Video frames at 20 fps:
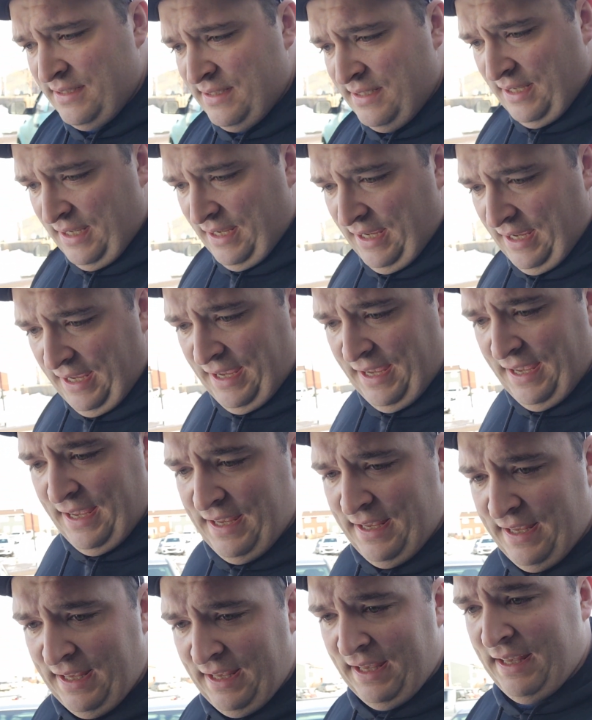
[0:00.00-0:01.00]

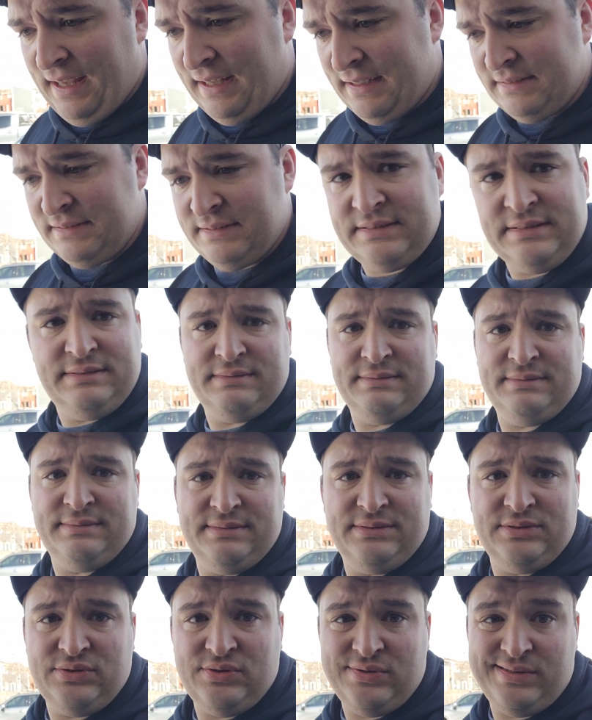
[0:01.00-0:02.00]
and
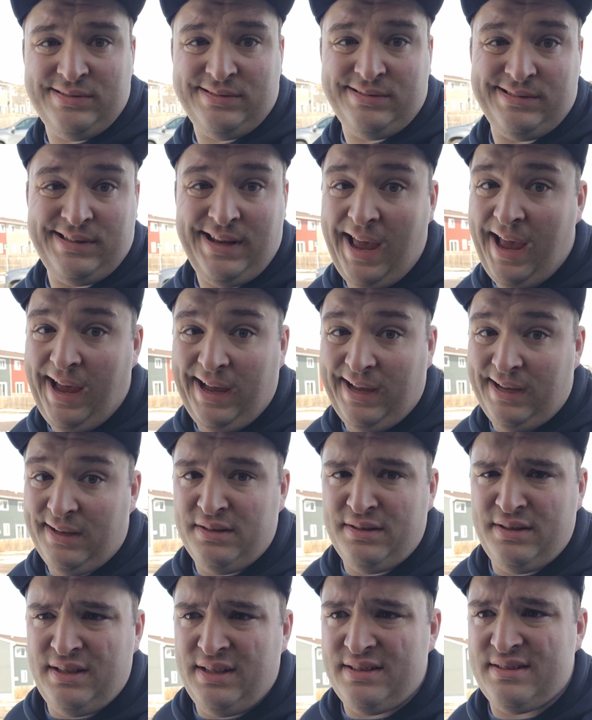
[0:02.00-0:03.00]
yeah,
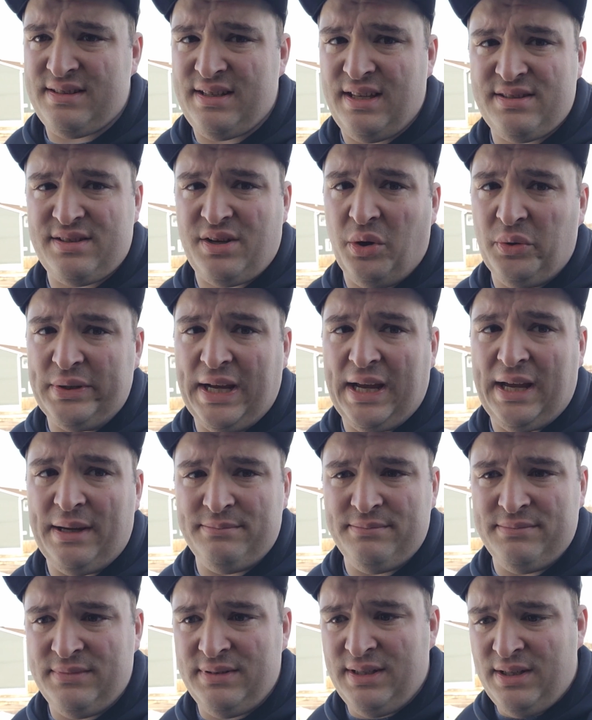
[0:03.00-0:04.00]
it's go time.
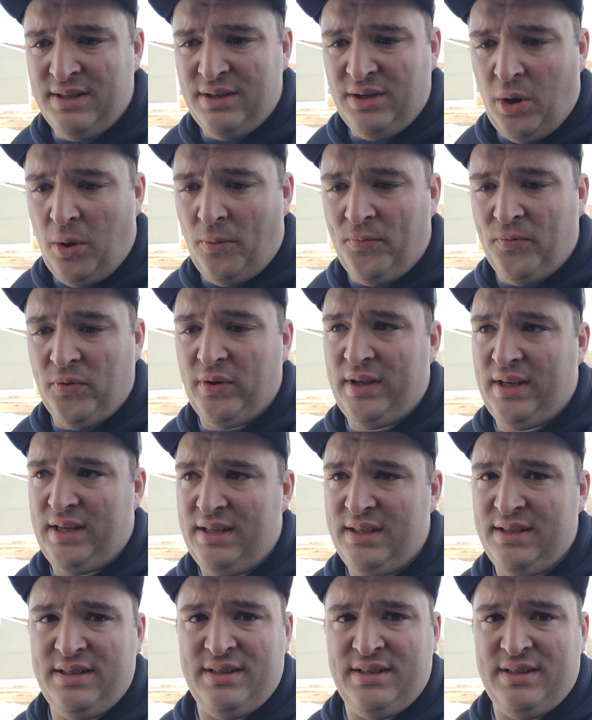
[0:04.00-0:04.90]
Hopefully